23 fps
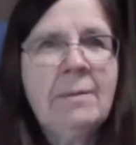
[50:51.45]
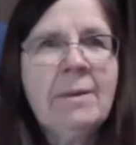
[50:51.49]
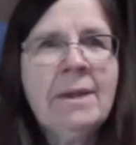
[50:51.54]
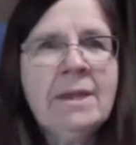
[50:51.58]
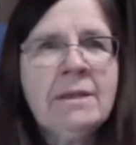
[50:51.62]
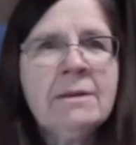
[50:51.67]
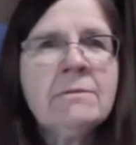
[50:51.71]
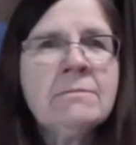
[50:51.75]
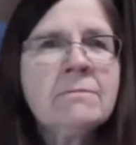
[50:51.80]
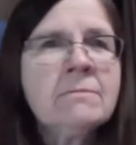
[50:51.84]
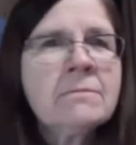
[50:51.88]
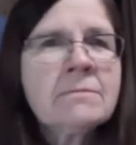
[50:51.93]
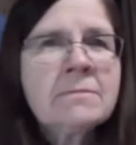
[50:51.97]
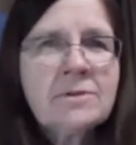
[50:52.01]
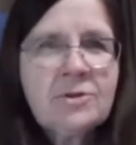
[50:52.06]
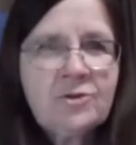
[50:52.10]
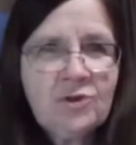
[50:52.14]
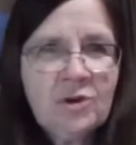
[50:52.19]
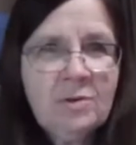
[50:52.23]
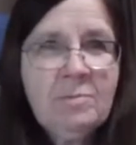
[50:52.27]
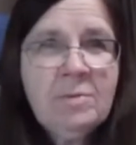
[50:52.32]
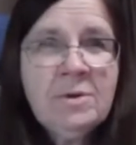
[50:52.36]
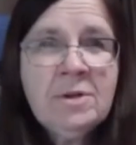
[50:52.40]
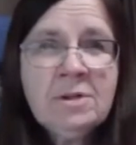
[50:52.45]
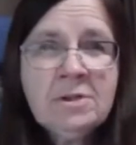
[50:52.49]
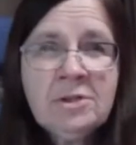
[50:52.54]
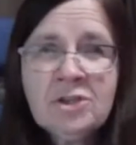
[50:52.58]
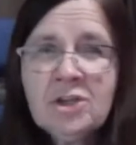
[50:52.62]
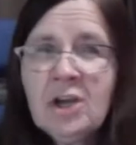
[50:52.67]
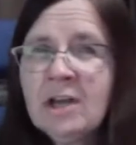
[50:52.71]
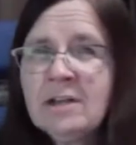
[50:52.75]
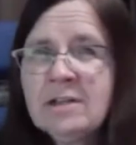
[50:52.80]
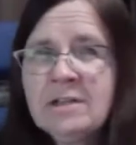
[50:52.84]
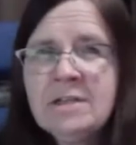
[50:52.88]
I mean,
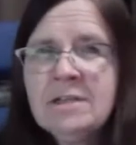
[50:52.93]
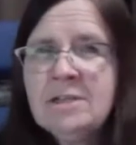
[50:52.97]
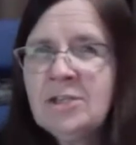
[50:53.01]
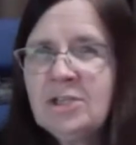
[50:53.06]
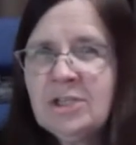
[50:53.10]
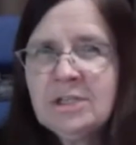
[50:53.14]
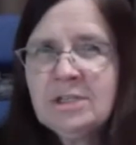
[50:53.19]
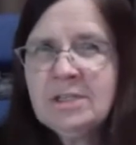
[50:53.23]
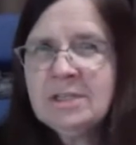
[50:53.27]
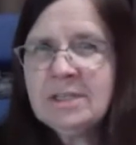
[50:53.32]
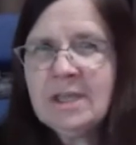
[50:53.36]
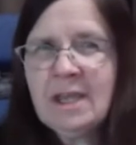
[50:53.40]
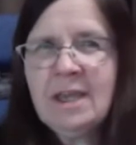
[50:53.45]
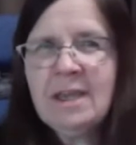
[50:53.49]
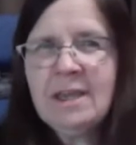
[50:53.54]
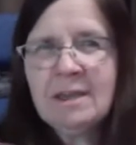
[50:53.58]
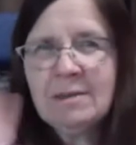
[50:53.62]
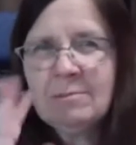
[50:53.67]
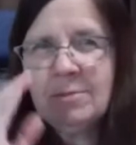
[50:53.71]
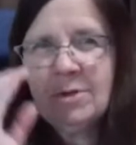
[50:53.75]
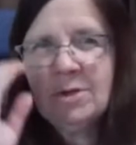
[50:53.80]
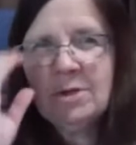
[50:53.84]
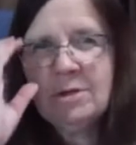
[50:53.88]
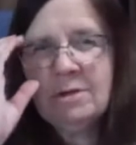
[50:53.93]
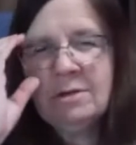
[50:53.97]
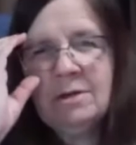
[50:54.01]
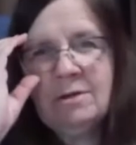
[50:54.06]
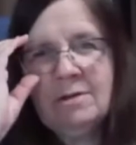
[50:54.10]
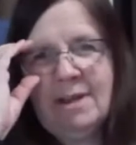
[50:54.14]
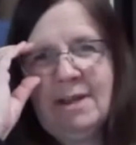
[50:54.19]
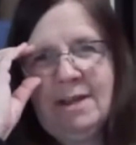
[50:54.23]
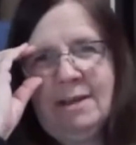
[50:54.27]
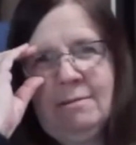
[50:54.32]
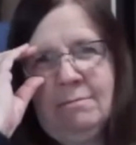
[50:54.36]
triple chocolate cheesecake and
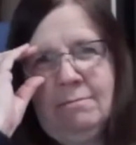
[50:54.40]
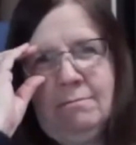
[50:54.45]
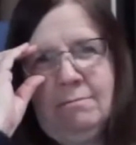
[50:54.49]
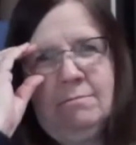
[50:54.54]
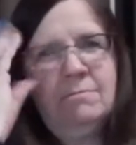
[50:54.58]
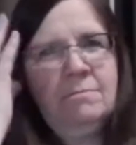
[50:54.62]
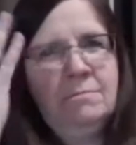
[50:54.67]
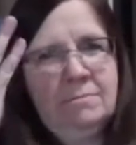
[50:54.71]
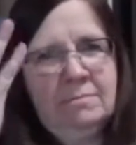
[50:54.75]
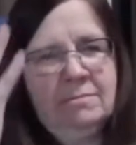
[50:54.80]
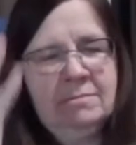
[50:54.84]
murder. Okay.